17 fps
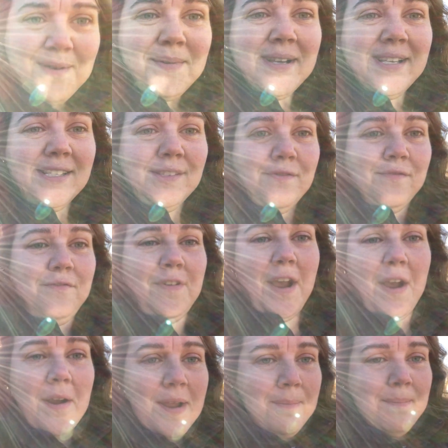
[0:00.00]
was
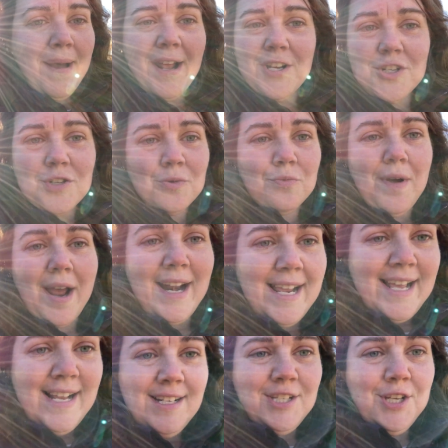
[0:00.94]
very much
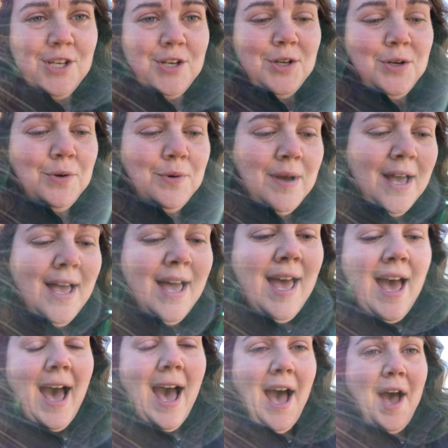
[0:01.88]
ready to
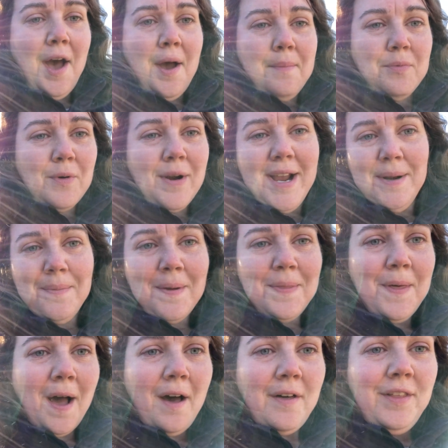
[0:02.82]
breed
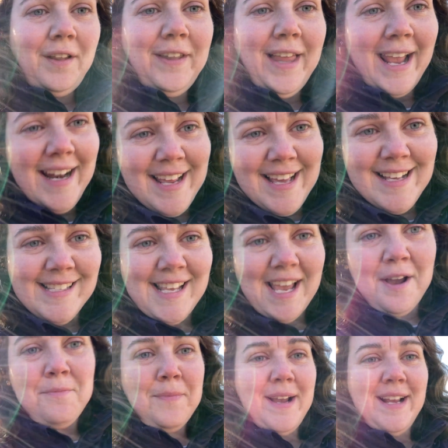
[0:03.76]
with all the ladies,
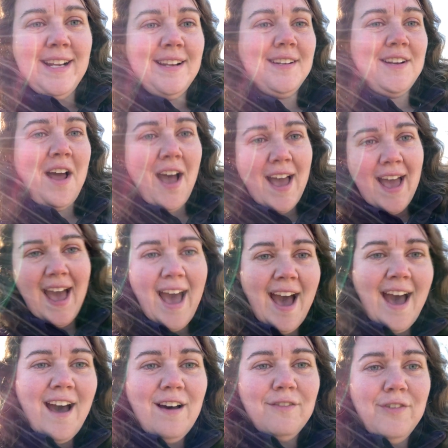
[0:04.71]
and we did not
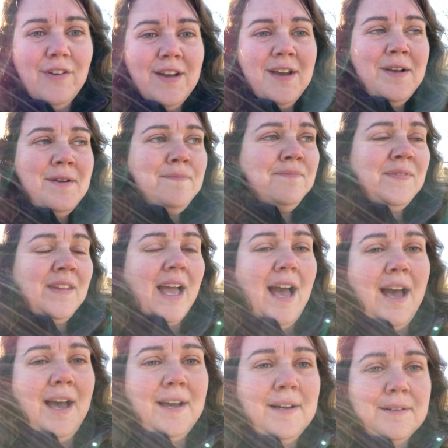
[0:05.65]
have
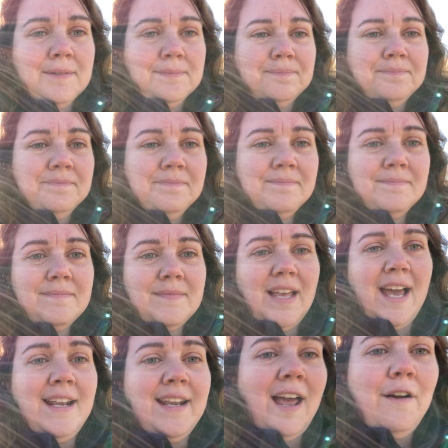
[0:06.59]

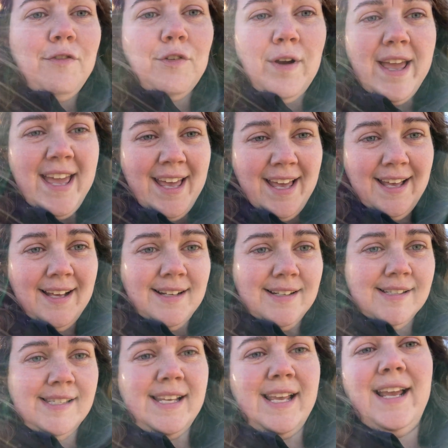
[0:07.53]
enough
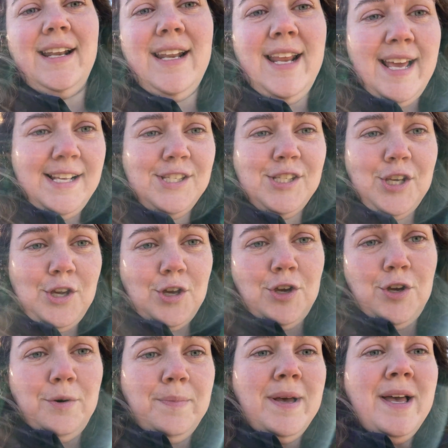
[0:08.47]
hens in his
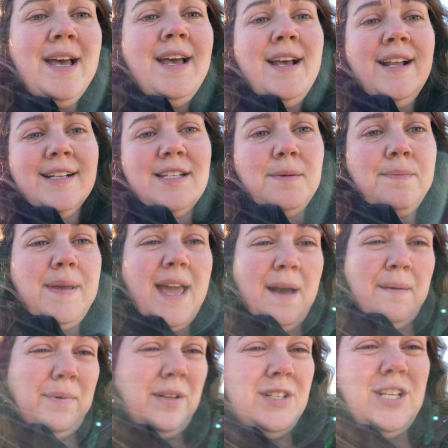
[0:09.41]
coop to be
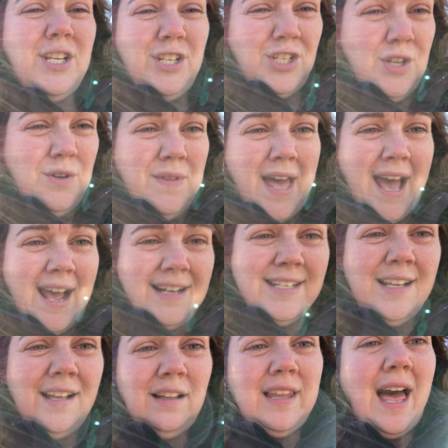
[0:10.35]
able to do that,
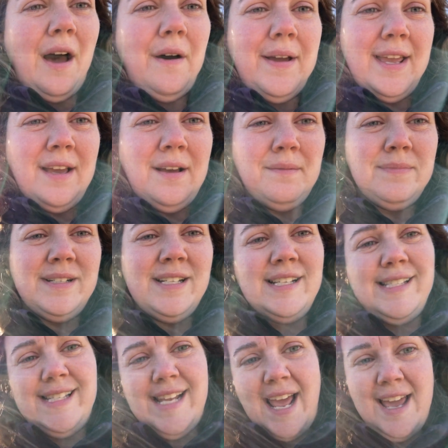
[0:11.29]
to allow him
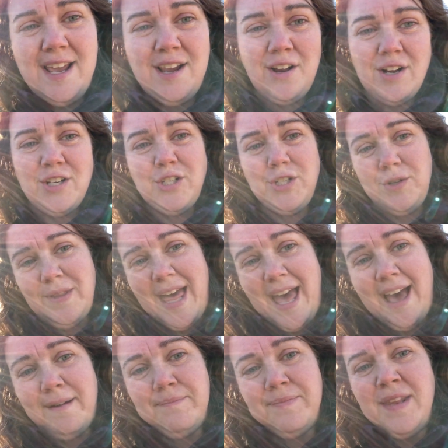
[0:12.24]
to stay here and do
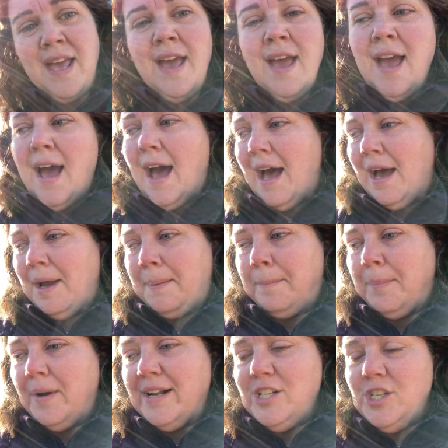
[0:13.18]
that.
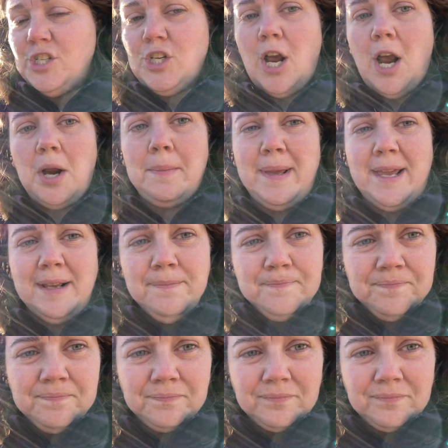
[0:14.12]
Prince Charming